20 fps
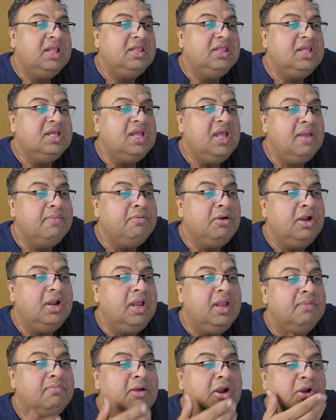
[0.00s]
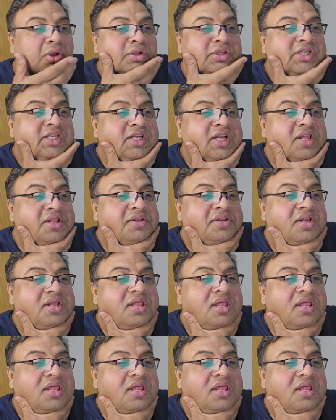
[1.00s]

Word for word: and the hematogenous